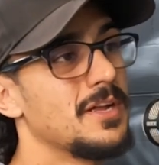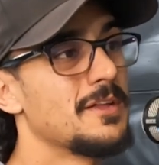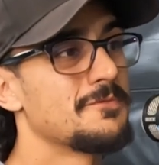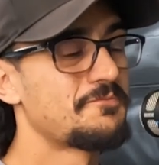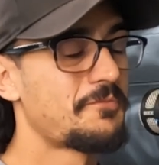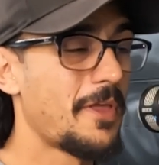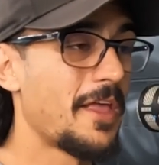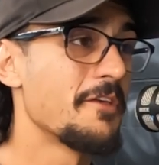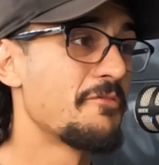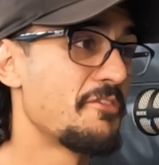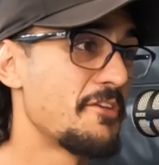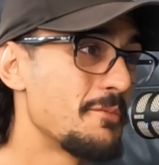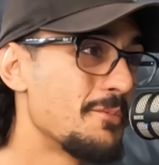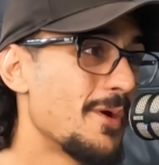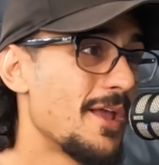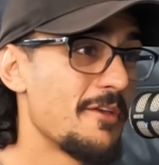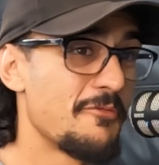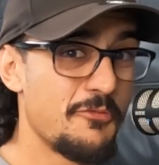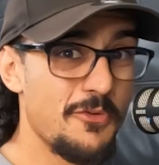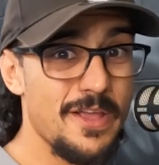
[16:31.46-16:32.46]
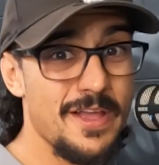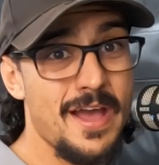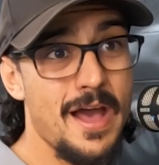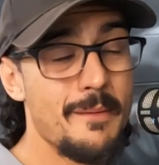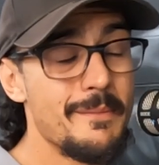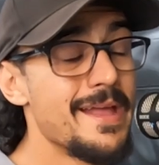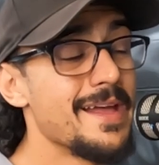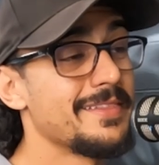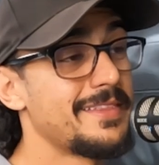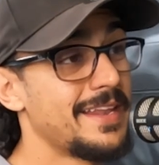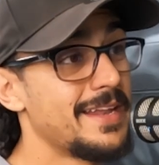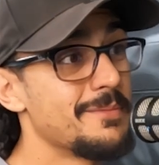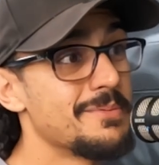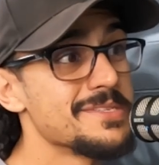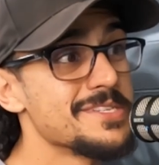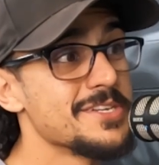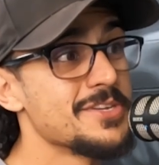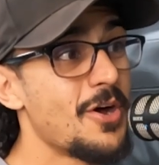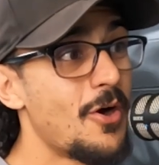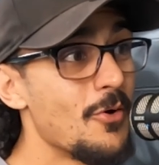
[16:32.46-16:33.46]
if we come out that he
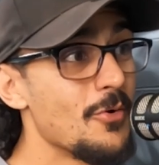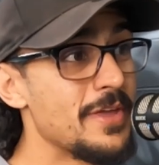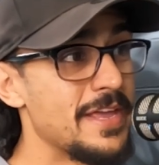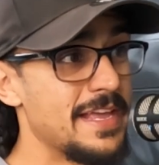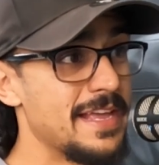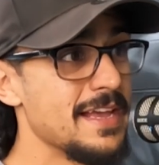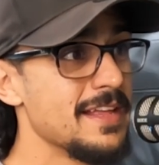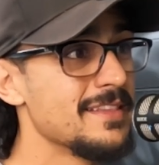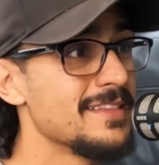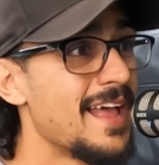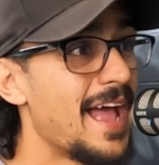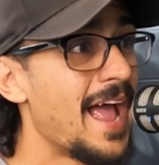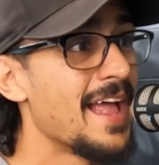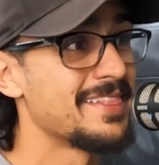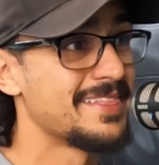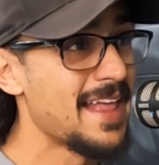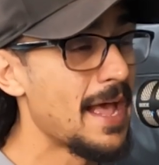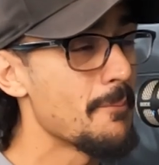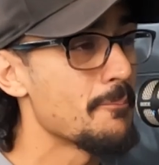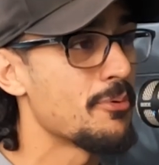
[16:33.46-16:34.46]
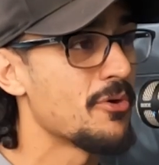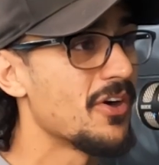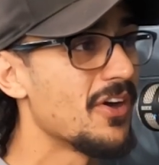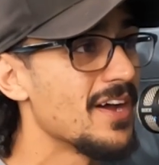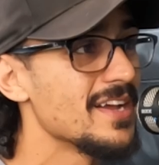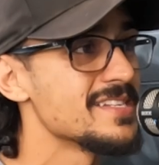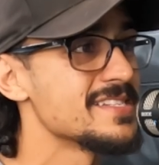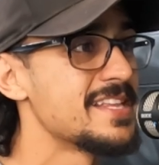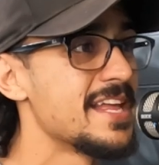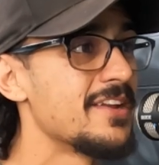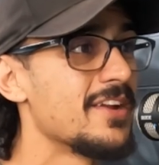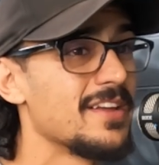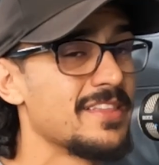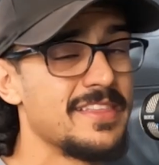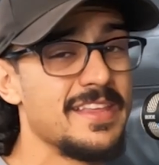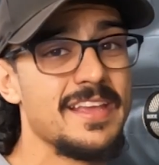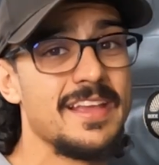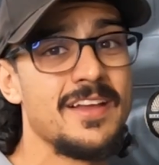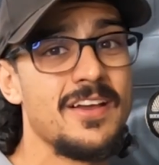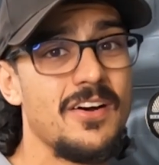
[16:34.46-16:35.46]
was a goal kicker at that price, then I
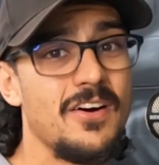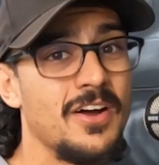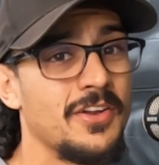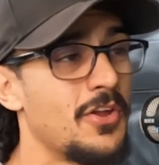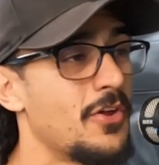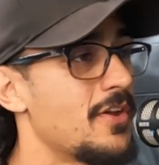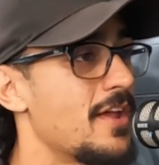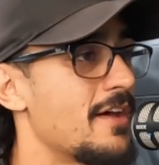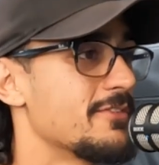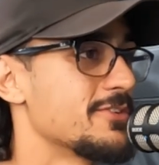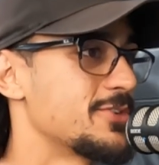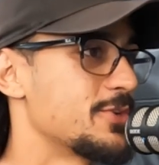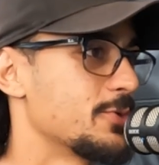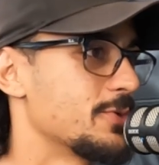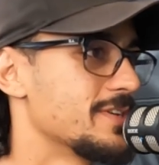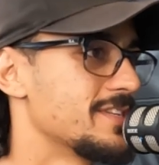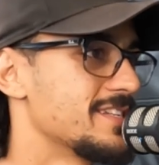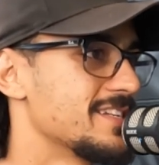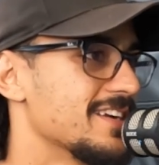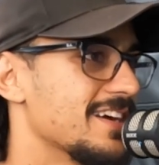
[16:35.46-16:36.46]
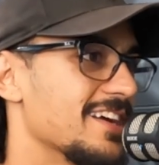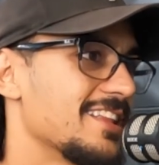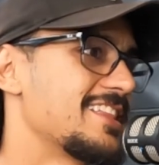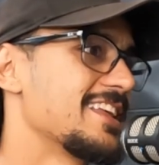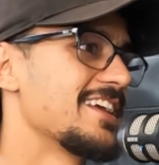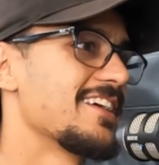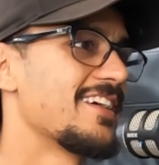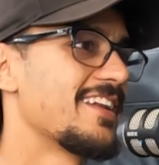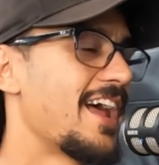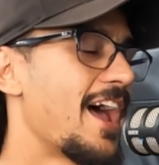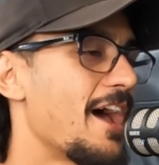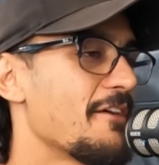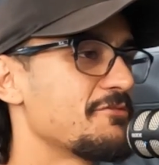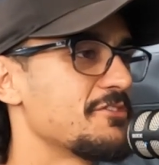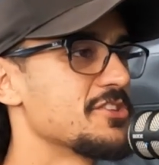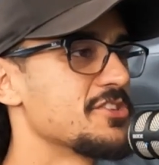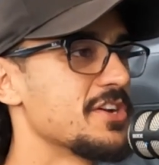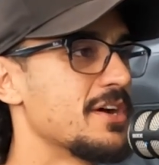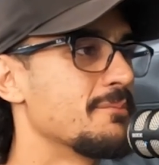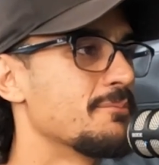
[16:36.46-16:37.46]
think I don't have a choice. I think I'd have
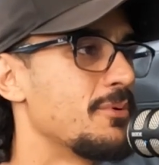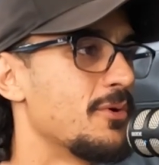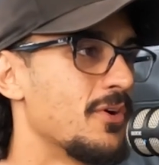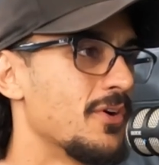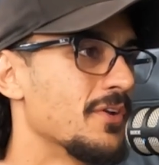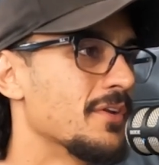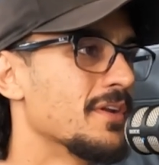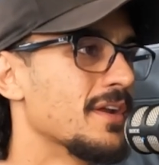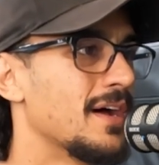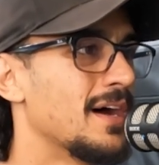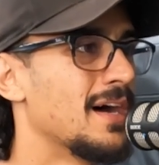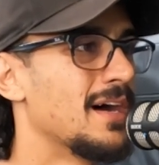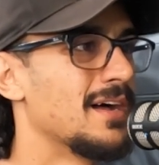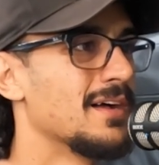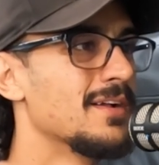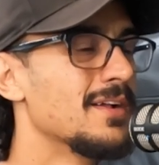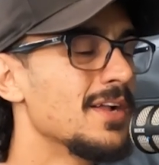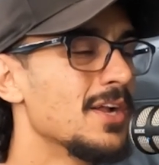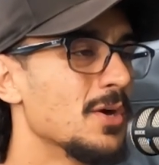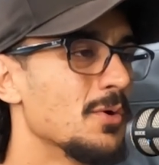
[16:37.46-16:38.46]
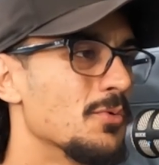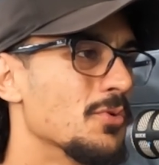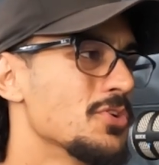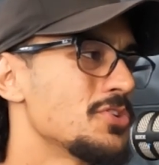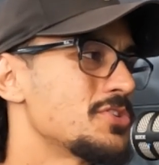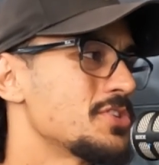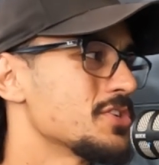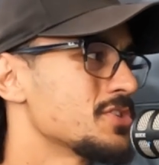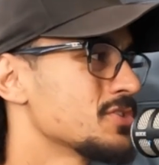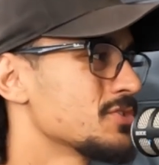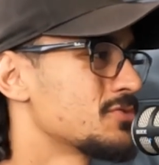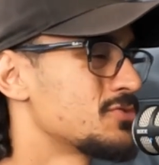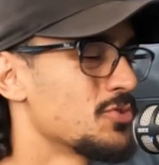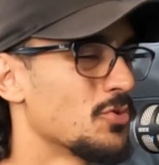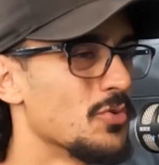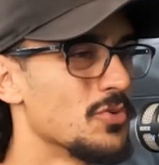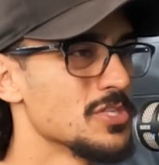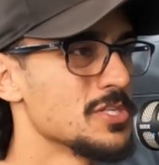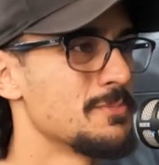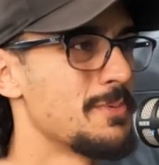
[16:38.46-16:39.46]
to jump on. Roosters
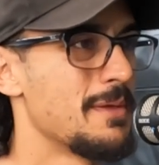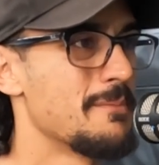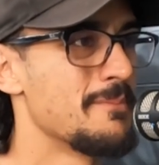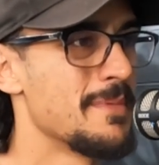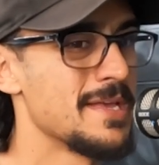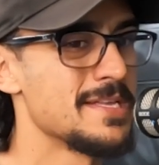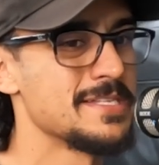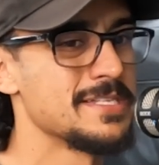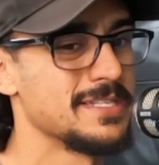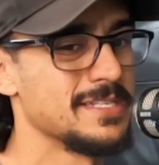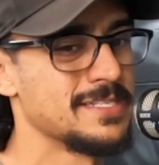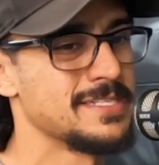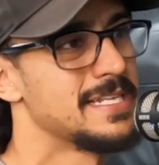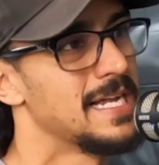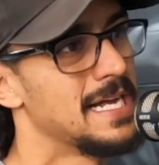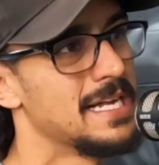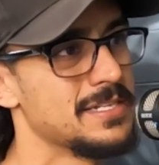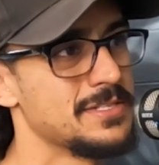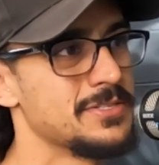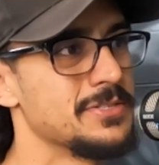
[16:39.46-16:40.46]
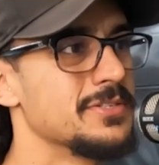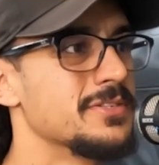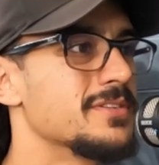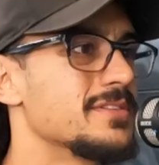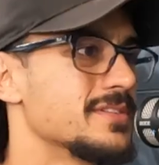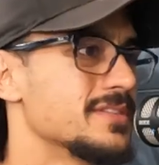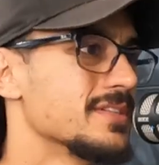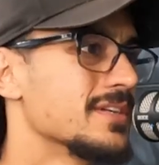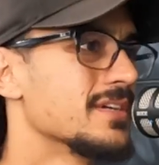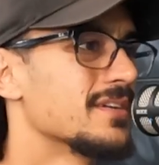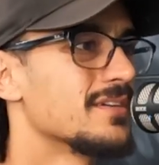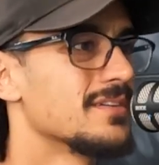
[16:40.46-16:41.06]
draws a bit mixed at the start too. So